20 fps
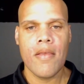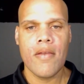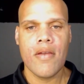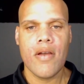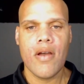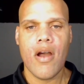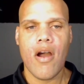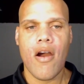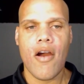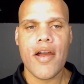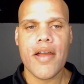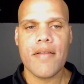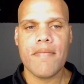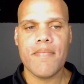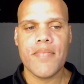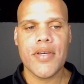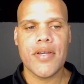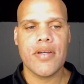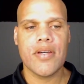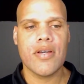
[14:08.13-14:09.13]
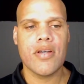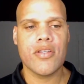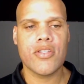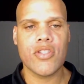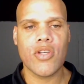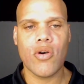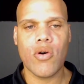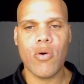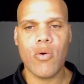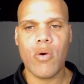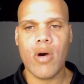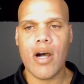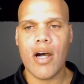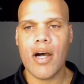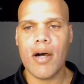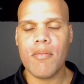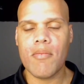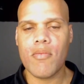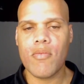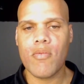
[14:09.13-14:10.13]
All right, so
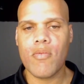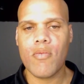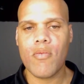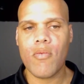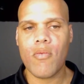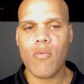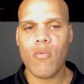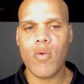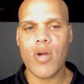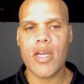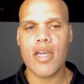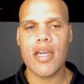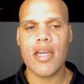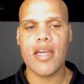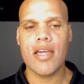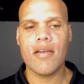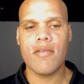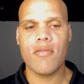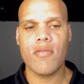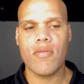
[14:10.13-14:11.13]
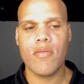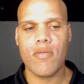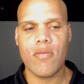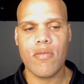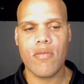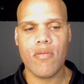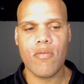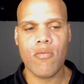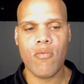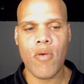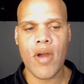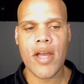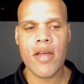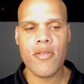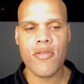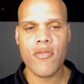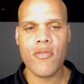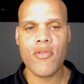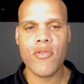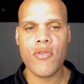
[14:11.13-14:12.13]
we ran
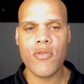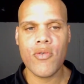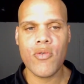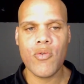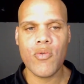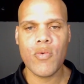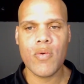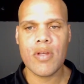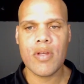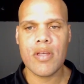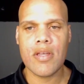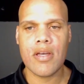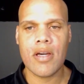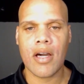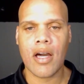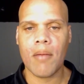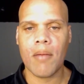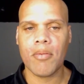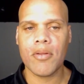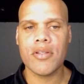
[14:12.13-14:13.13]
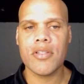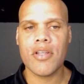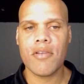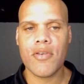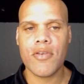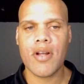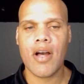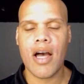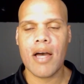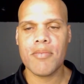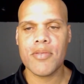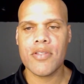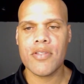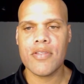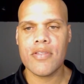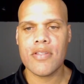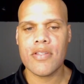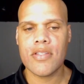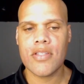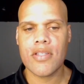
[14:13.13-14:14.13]
through a couple of different
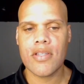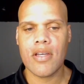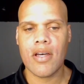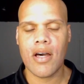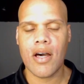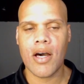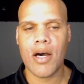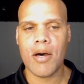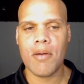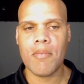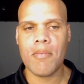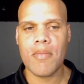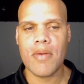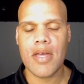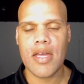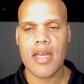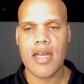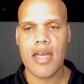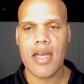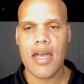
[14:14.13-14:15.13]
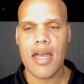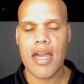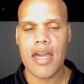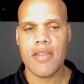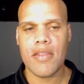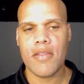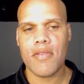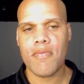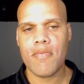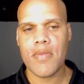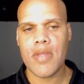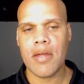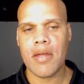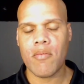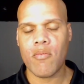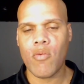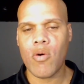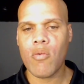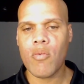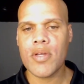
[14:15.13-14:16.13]
options, and
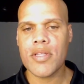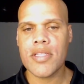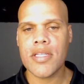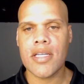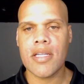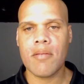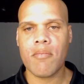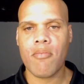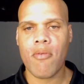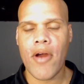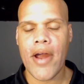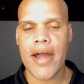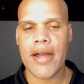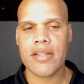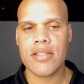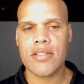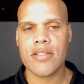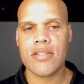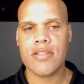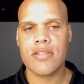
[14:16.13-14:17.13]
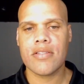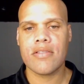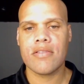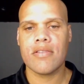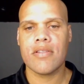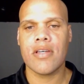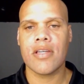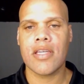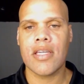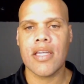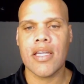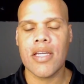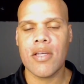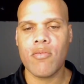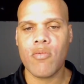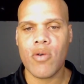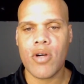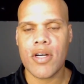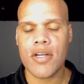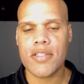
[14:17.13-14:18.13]
what we did in practice again
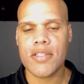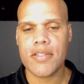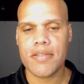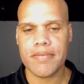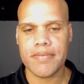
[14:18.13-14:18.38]
was